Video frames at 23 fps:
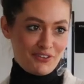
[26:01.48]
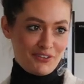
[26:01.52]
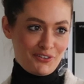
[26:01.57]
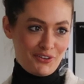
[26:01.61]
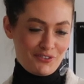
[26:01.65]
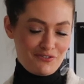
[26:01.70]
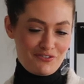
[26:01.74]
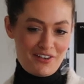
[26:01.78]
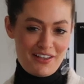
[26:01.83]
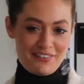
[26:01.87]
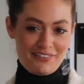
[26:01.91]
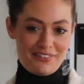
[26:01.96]
I've just
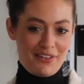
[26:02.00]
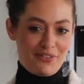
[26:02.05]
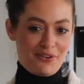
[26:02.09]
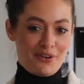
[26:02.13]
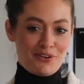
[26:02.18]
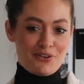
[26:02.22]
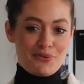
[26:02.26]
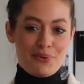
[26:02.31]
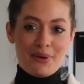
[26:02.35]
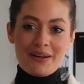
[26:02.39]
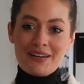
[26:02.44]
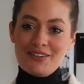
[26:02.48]
got dressed and I
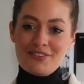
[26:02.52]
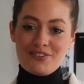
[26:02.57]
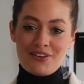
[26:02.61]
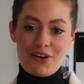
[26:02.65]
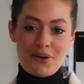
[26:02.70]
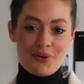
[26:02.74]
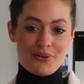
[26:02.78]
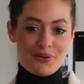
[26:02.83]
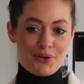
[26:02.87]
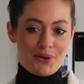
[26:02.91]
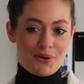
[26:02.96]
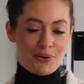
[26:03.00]
thought I'd quickly
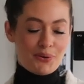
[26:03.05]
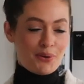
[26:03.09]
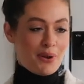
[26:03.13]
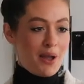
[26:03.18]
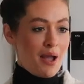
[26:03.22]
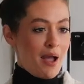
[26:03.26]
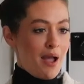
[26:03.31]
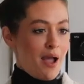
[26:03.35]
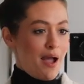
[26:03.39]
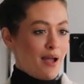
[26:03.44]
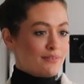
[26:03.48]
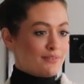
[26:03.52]
show
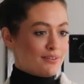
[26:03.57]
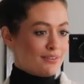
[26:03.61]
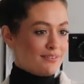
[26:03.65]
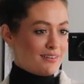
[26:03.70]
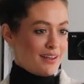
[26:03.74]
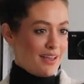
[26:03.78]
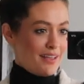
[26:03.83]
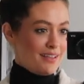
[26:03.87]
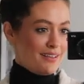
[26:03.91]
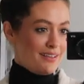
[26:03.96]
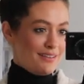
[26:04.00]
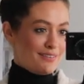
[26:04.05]
you
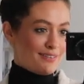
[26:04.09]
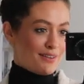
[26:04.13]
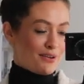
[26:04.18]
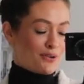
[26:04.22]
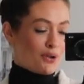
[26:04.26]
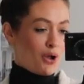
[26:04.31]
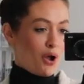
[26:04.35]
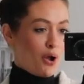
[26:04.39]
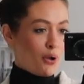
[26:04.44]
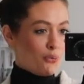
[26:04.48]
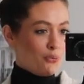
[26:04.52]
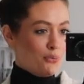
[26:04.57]
today's
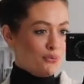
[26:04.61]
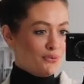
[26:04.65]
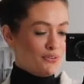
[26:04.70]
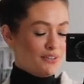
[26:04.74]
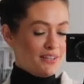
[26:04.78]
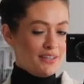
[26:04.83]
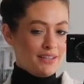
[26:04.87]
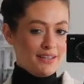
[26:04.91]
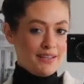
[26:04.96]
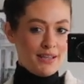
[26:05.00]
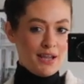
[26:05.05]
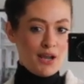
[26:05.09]

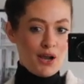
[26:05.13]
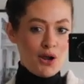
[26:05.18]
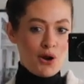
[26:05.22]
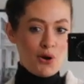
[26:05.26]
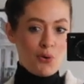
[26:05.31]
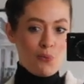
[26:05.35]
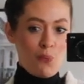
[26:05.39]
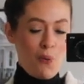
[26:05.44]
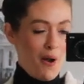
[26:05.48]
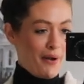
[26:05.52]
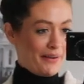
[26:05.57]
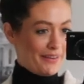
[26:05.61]
cozy
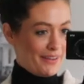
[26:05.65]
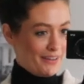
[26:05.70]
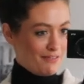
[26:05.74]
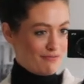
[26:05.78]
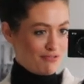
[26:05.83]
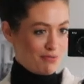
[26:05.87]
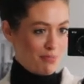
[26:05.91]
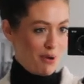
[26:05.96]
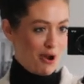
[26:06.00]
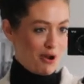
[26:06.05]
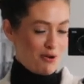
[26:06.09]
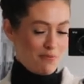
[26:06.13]
working
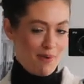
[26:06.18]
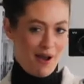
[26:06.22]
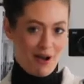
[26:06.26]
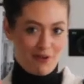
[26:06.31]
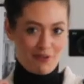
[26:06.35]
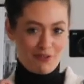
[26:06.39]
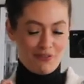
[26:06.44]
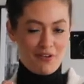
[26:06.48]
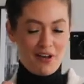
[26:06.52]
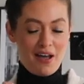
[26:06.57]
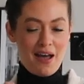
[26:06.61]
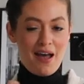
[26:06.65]
from home
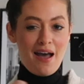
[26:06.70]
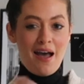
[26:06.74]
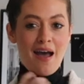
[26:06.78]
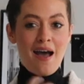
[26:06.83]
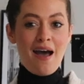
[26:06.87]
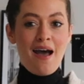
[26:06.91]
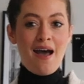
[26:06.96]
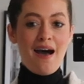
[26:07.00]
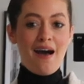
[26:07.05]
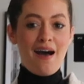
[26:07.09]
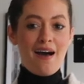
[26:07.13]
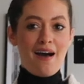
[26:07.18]
outfit.
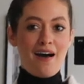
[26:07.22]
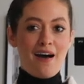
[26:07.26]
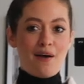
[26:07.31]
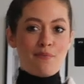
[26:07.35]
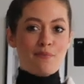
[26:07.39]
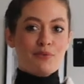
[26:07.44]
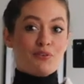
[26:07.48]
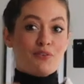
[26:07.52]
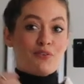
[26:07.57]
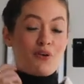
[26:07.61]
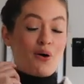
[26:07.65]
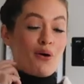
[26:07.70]

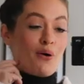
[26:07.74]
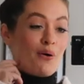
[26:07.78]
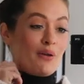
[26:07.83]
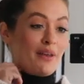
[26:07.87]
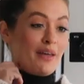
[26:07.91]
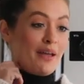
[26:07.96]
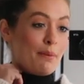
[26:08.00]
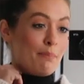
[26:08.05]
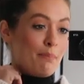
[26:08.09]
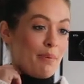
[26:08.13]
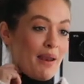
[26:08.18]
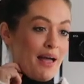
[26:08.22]
Um, so I've got
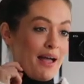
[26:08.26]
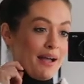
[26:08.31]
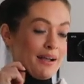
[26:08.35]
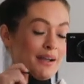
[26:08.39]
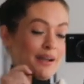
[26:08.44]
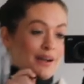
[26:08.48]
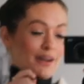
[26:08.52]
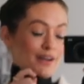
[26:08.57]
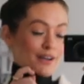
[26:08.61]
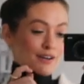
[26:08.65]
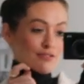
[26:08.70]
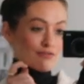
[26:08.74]
on a
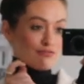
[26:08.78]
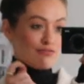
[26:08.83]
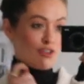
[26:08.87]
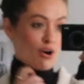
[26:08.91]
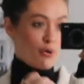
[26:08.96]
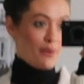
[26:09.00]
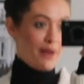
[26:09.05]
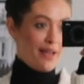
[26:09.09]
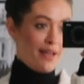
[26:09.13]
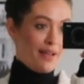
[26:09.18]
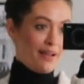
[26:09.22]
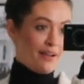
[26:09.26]
black
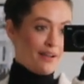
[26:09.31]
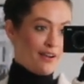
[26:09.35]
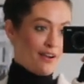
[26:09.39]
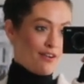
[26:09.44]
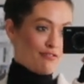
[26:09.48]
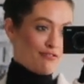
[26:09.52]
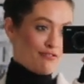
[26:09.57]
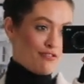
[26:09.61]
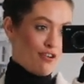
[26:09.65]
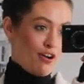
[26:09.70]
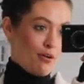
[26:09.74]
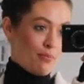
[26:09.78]
roll
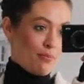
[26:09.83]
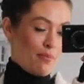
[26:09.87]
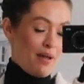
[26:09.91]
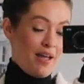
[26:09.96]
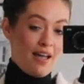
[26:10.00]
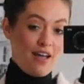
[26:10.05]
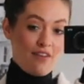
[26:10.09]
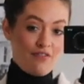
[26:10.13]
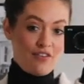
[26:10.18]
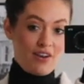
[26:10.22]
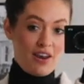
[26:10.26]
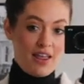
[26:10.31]
neck from
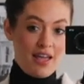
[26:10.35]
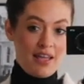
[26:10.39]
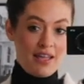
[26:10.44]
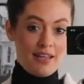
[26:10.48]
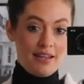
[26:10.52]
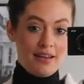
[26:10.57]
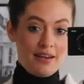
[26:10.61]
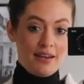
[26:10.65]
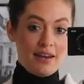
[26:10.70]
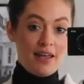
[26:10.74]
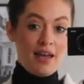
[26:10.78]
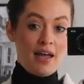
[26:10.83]

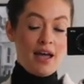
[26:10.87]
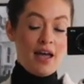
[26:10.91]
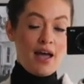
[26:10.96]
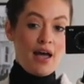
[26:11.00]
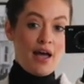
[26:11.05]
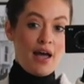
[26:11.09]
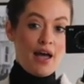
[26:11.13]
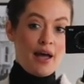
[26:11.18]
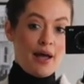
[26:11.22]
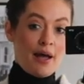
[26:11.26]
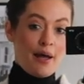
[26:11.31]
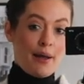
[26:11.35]
Everlane,
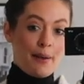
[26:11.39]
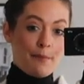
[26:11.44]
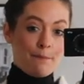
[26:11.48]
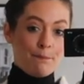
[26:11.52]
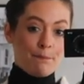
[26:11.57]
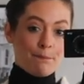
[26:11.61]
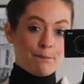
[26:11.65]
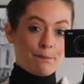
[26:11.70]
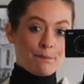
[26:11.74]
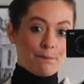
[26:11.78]
um,